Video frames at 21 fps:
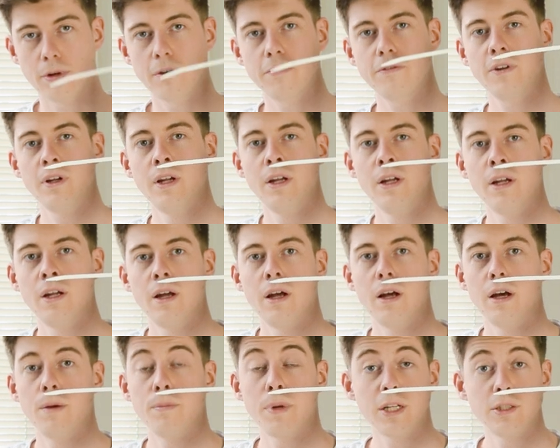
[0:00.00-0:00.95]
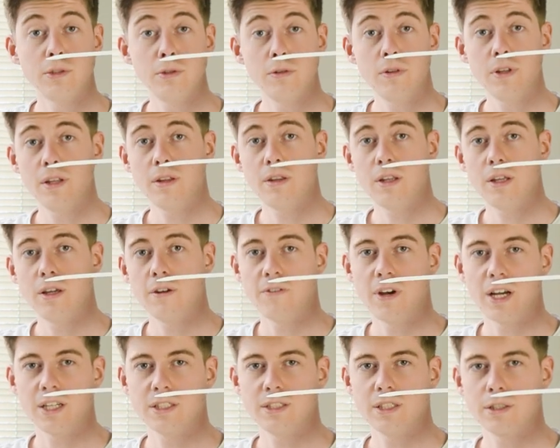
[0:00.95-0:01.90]
of, but I do think the
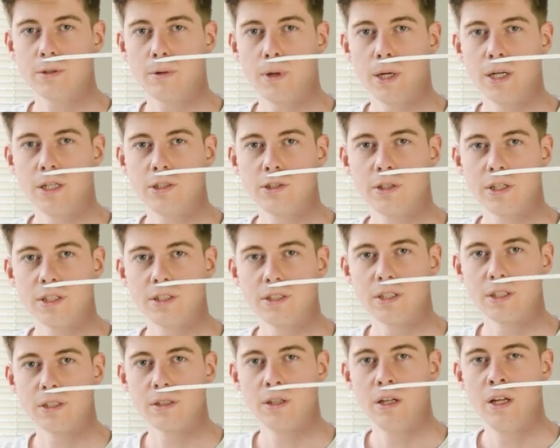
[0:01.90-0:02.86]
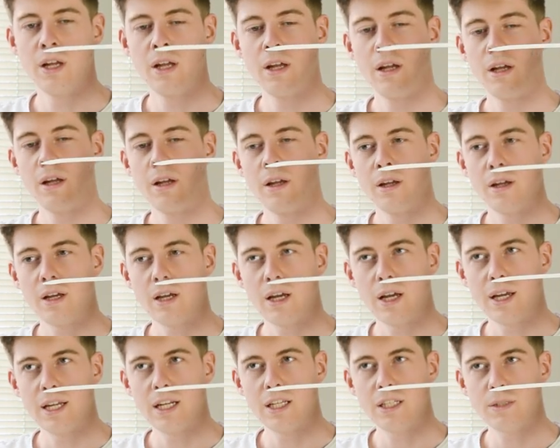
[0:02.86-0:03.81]
effect is quite interesting.
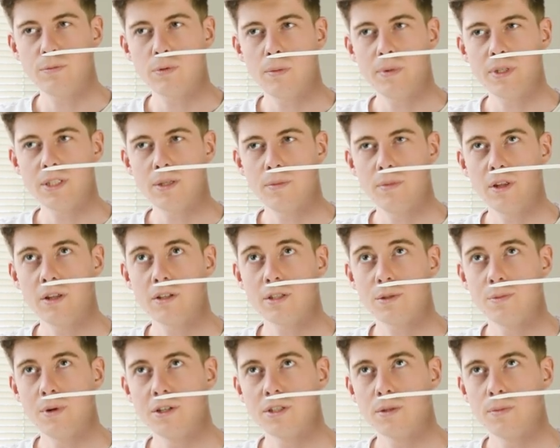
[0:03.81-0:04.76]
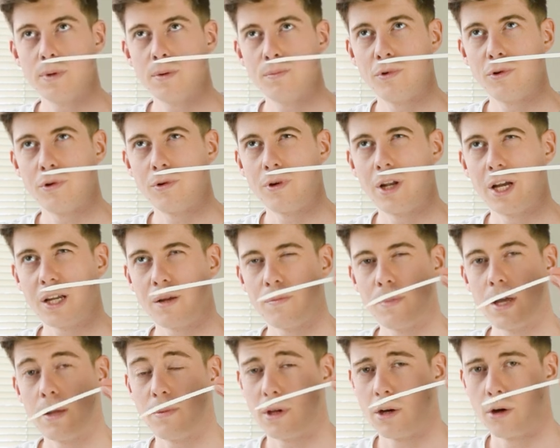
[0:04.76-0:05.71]
It is probably something that smells a bit more like
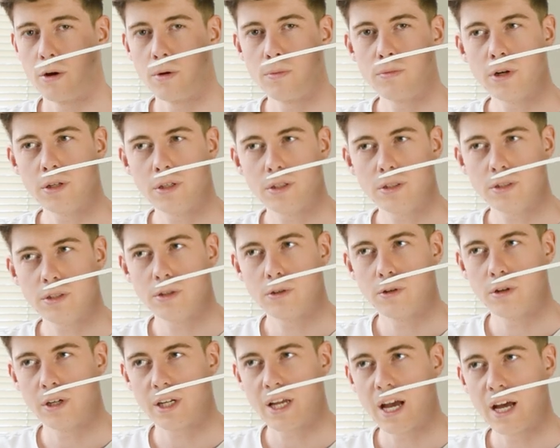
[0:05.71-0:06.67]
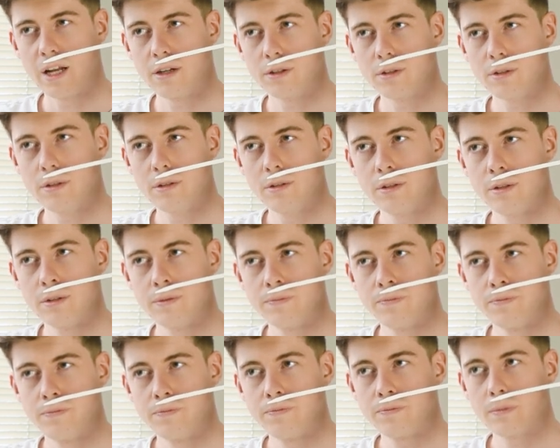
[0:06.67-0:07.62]
maybe a home product or a candle,
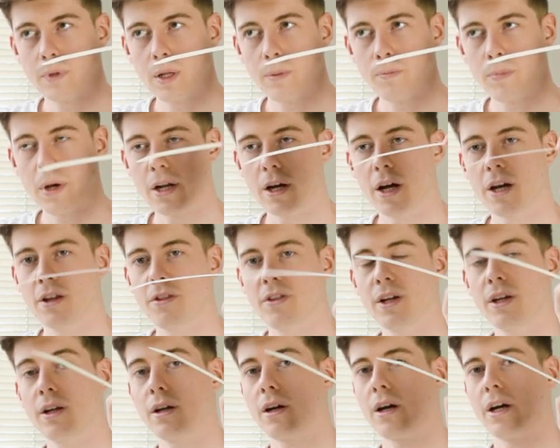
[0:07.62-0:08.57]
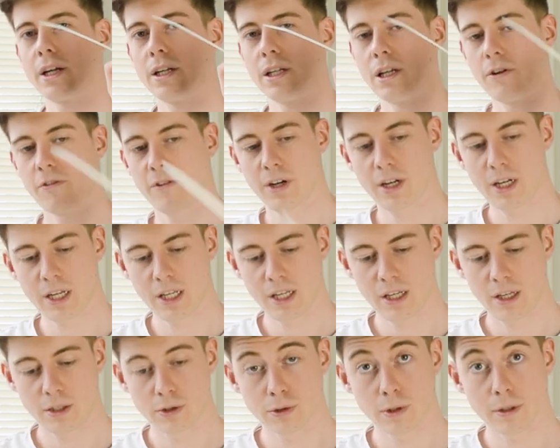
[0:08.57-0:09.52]
but I think I can
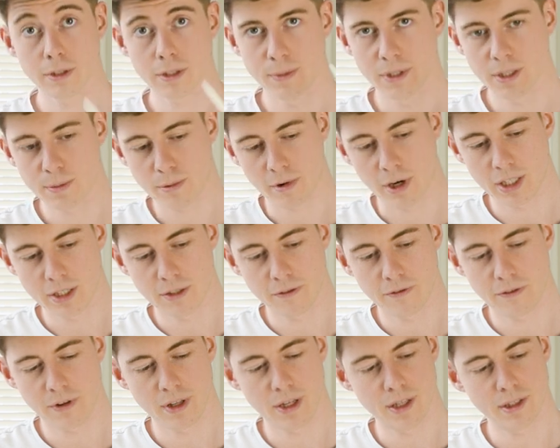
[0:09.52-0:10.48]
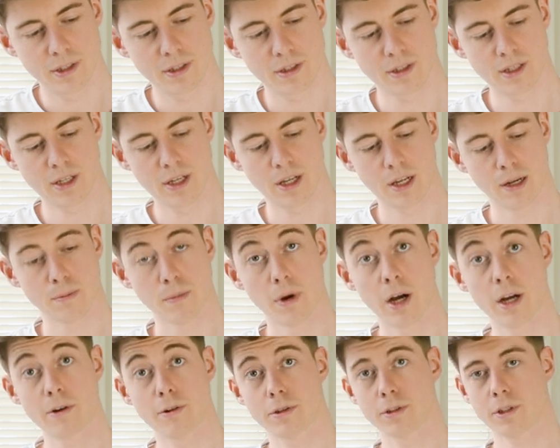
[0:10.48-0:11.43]
definitely draw some inspiration for this in
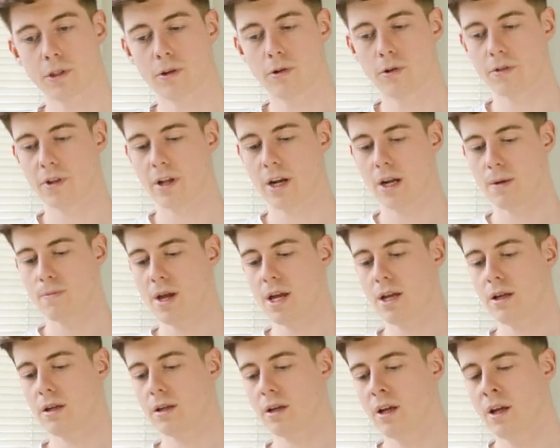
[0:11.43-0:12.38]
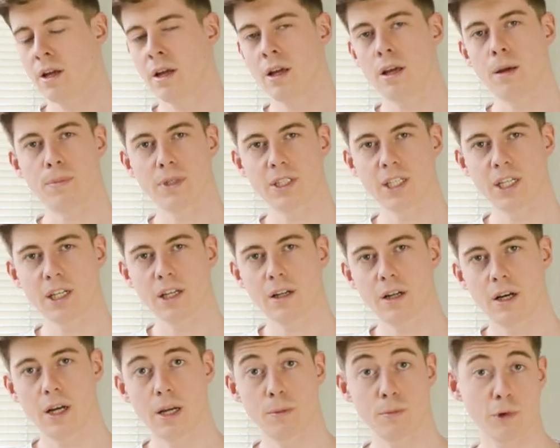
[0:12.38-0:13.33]
my rose accord that I make. In
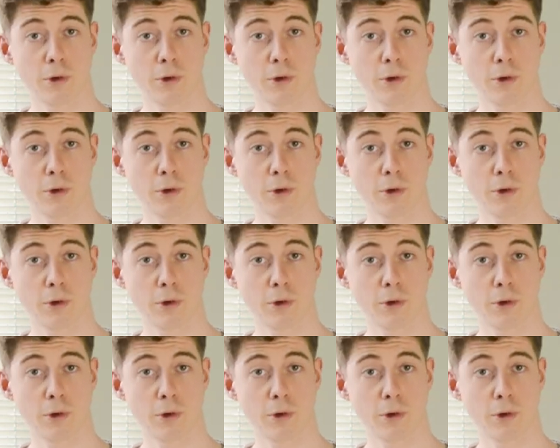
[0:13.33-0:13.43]
particular, I'm